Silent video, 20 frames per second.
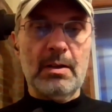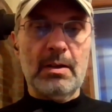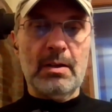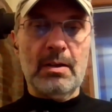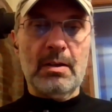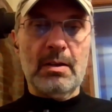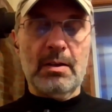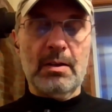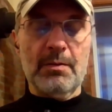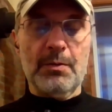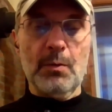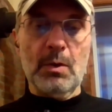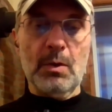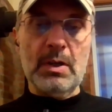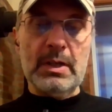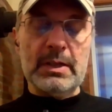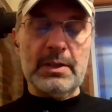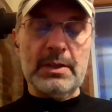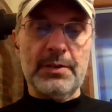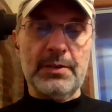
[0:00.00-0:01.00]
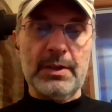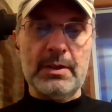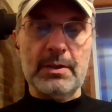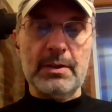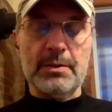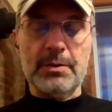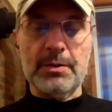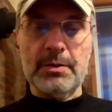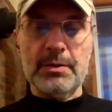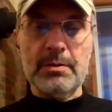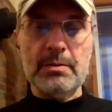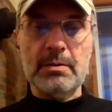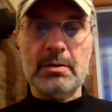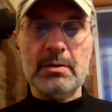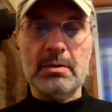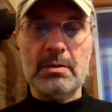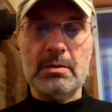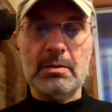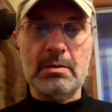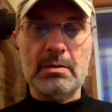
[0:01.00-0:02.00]
if you want, I can send it to you,
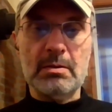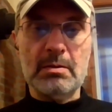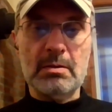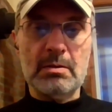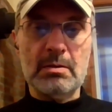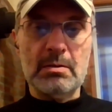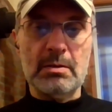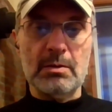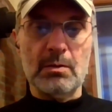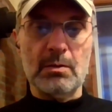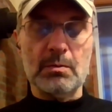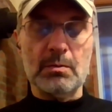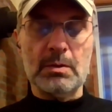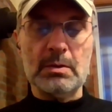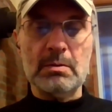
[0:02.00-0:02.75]
the old one.